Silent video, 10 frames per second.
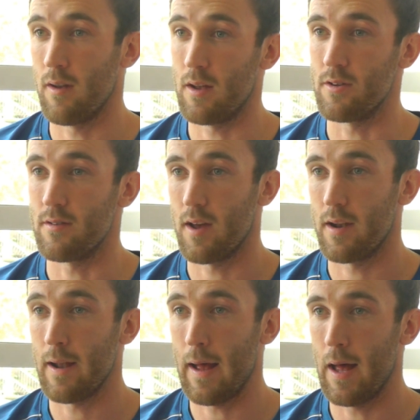And as you
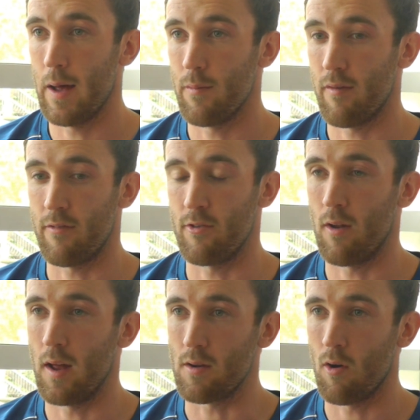said, I've had a few
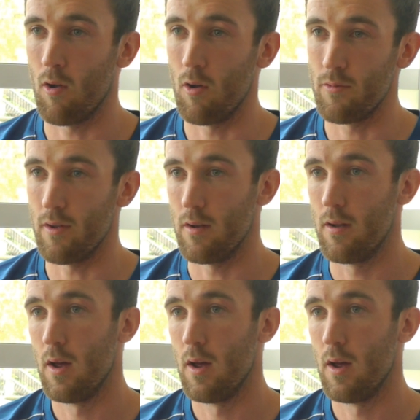late call-ups, and